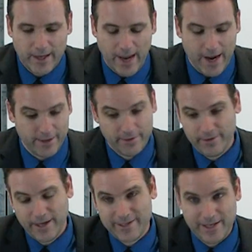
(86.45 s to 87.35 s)

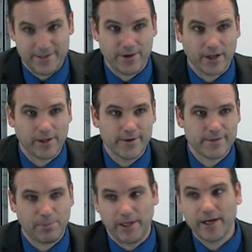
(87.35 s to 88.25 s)
And it's easier to
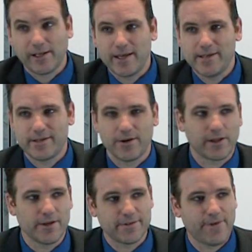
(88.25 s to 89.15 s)
close, politically easier to
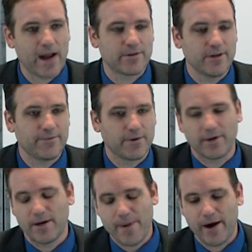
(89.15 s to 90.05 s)
close a factory
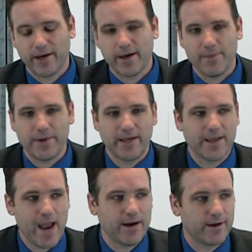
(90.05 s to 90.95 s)
for an American company
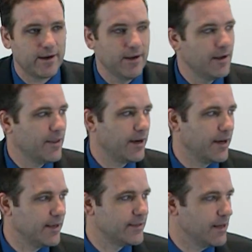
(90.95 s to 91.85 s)
in Canada than
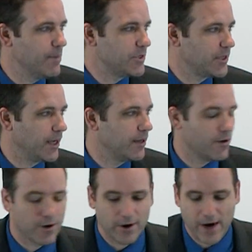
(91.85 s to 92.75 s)
it is in Michigan
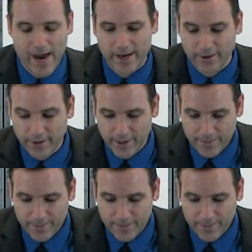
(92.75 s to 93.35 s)
or Ohio,